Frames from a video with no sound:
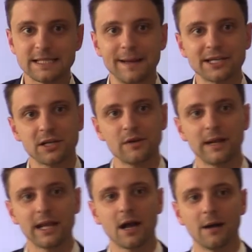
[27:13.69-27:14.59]

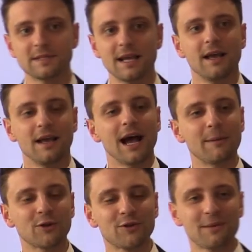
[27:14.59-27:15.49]
Especially when it comes,
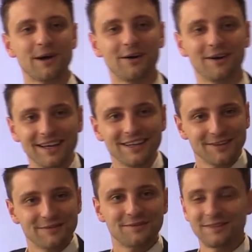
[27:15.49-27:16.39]
I'm not talking about,
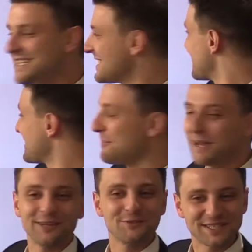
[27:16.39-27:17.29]
this doesn't
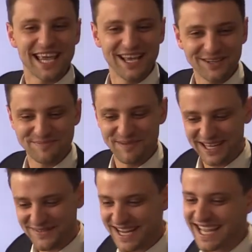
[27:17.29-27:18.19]
apply to sales, by the